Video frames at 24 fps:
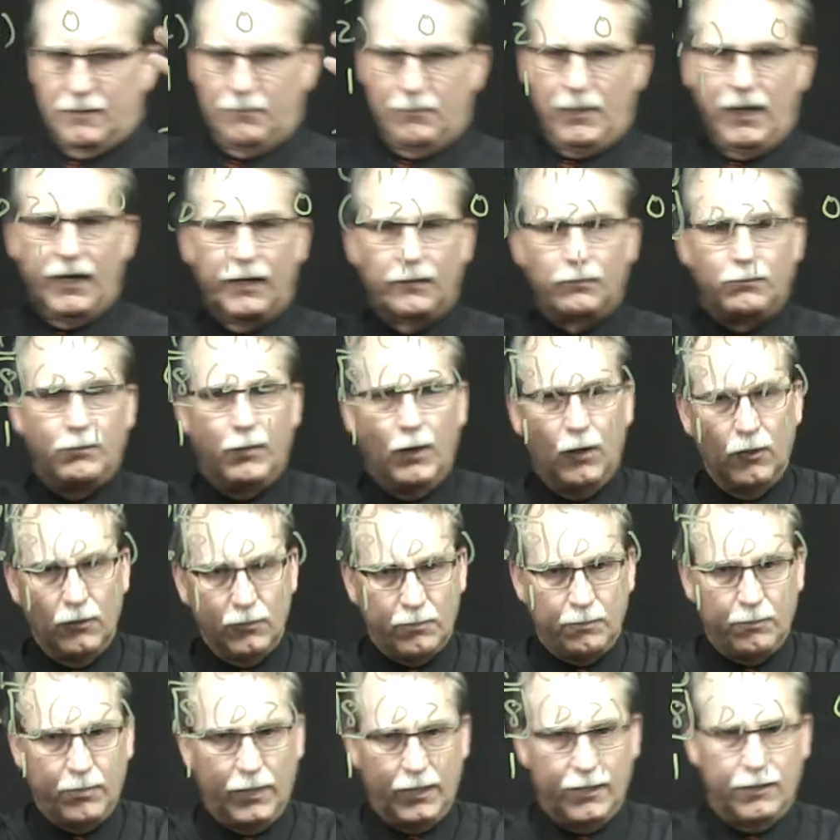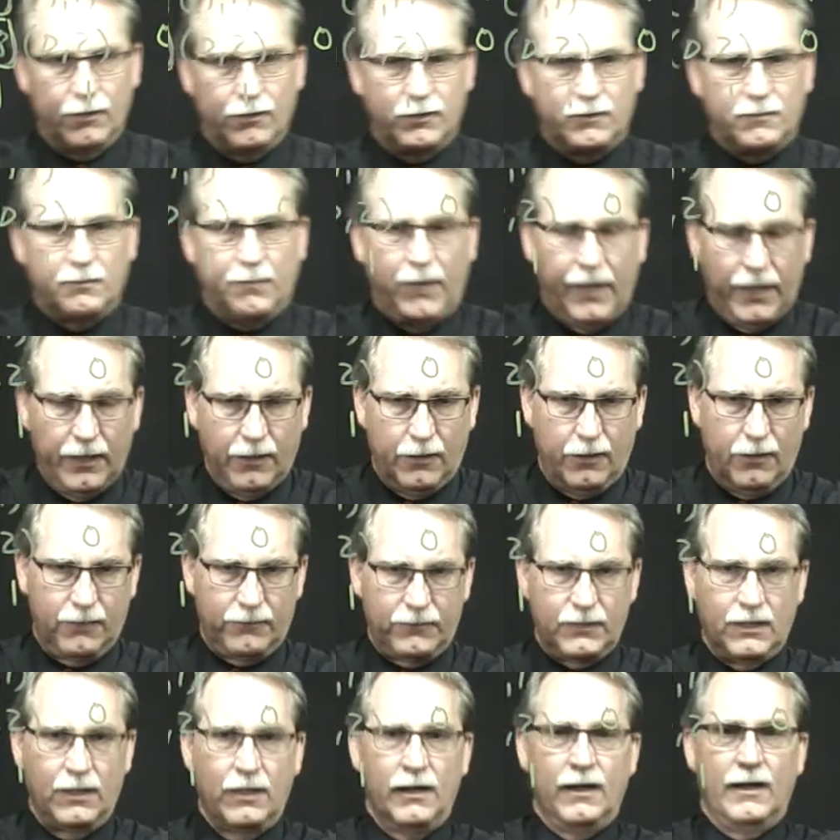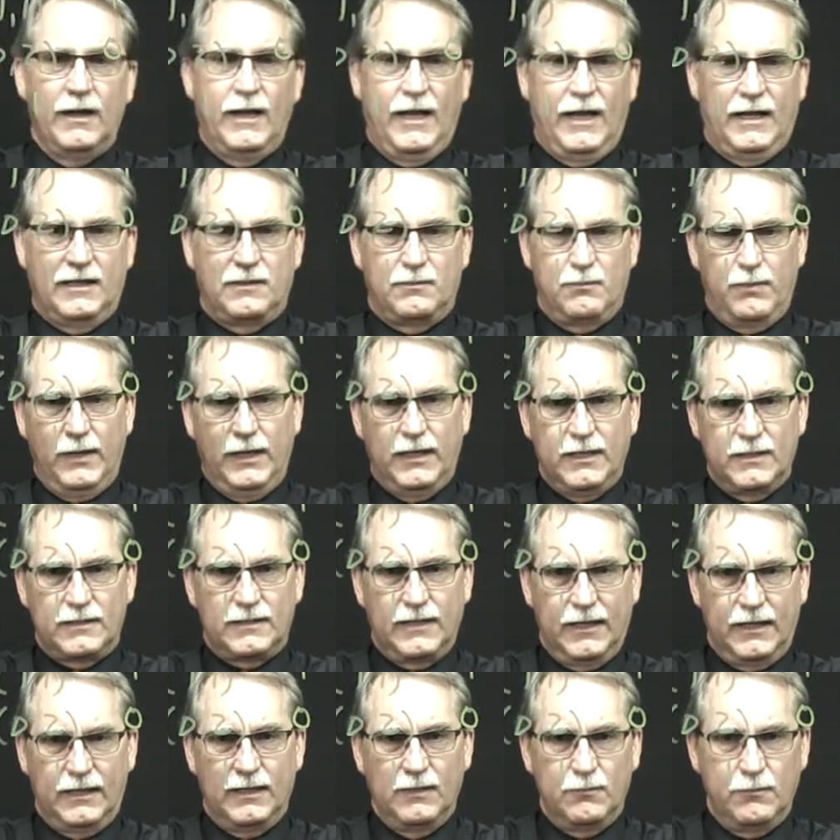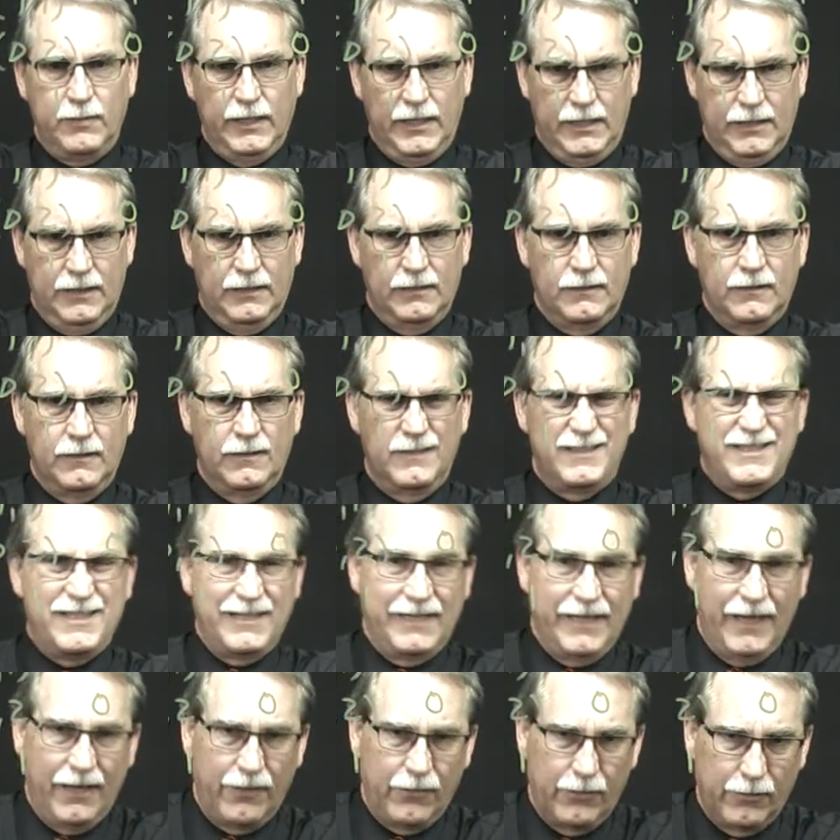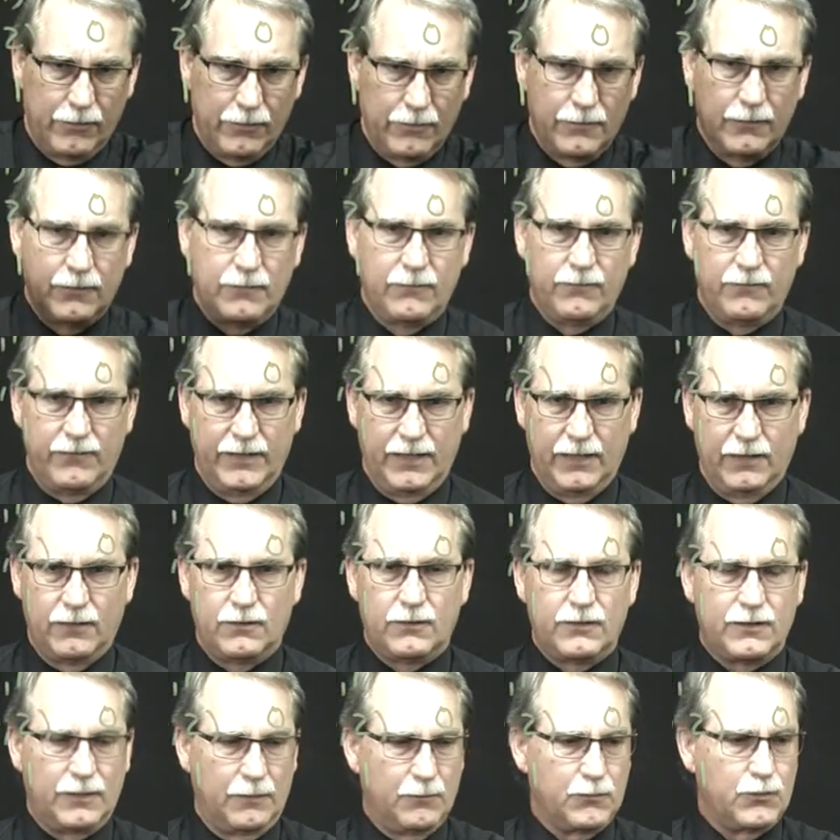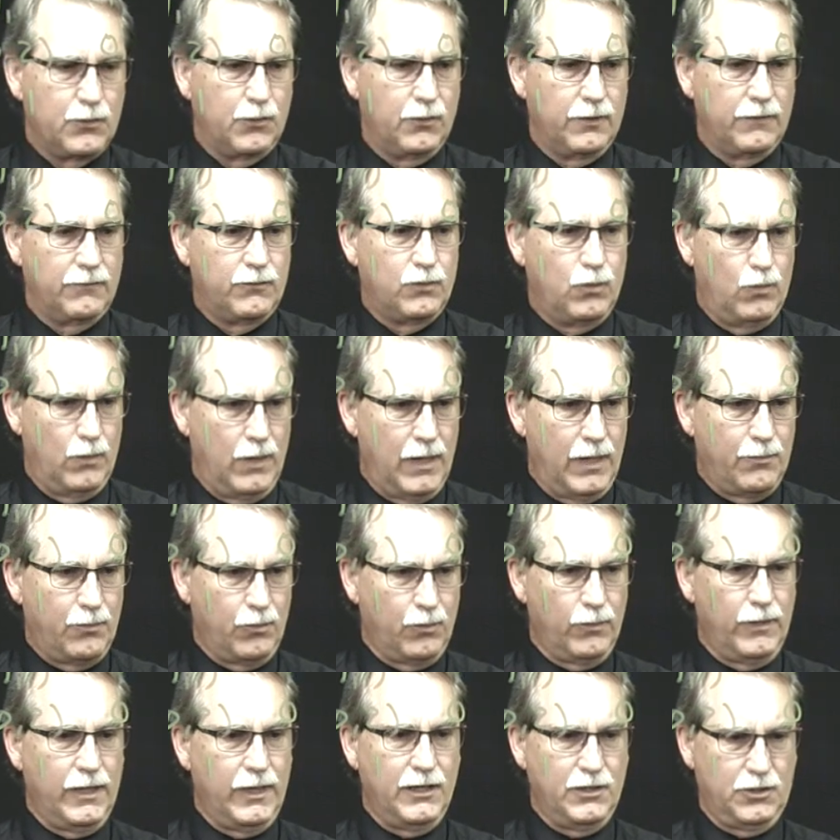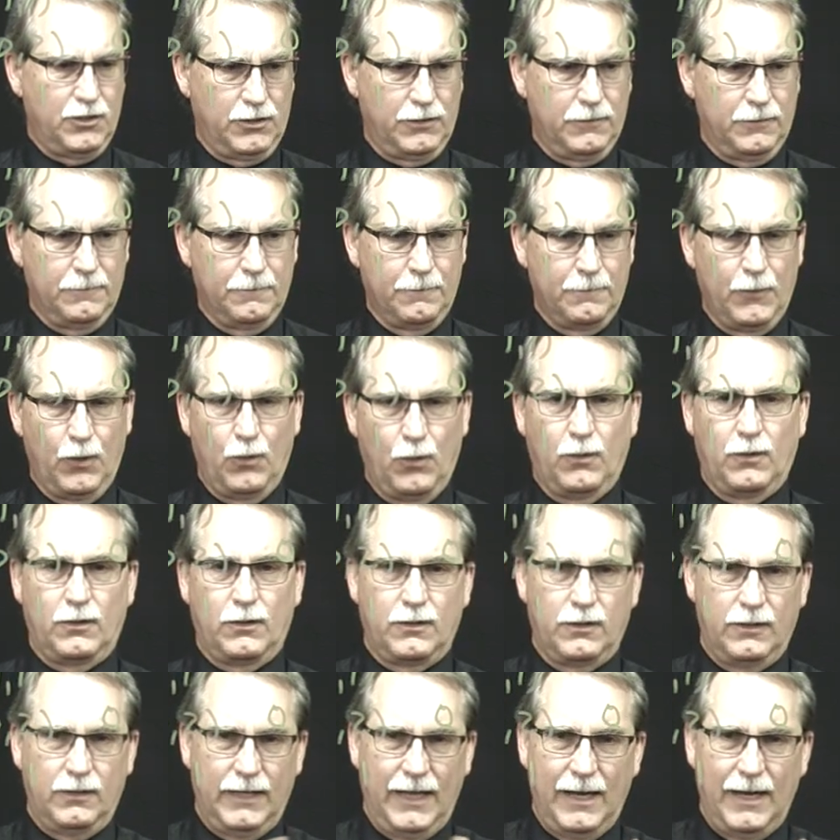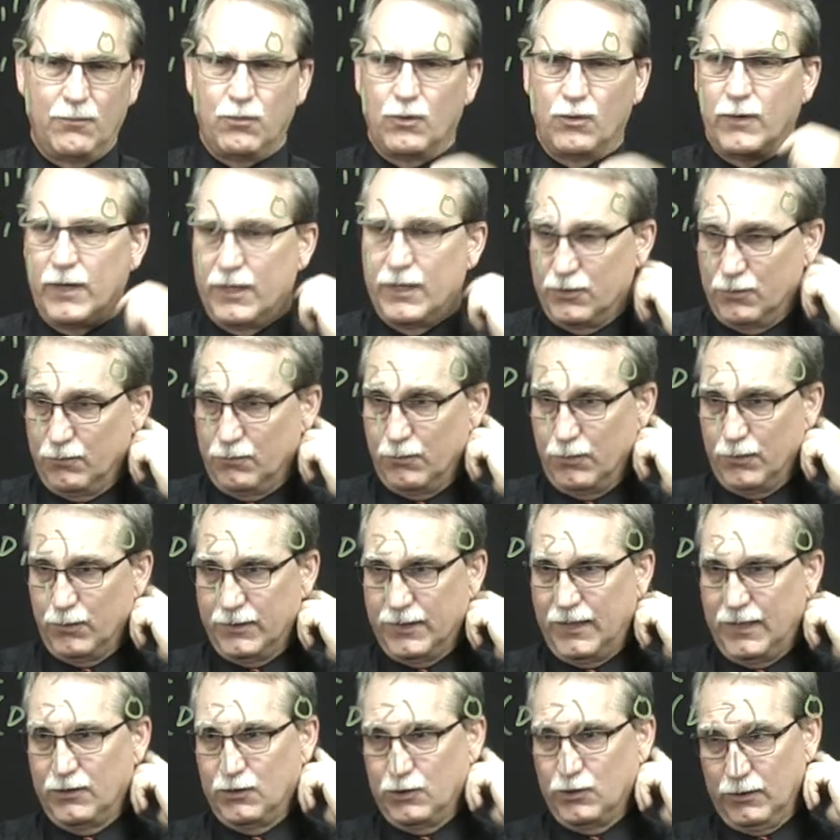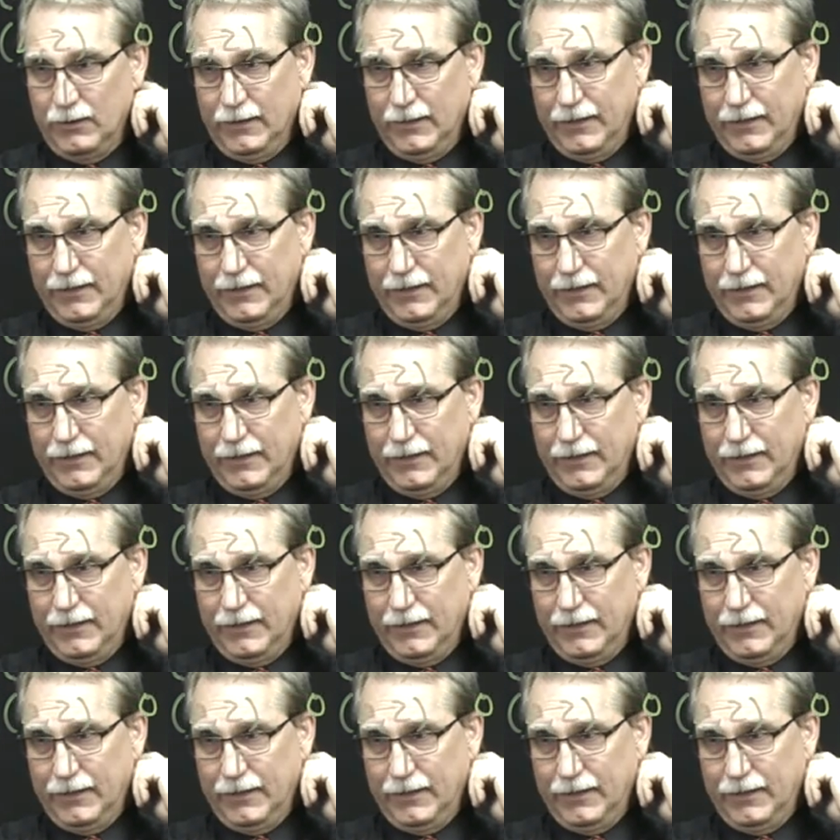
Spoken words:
made both players' payoffs as big as they can be together via some sort of cooperation or collaboration potentially.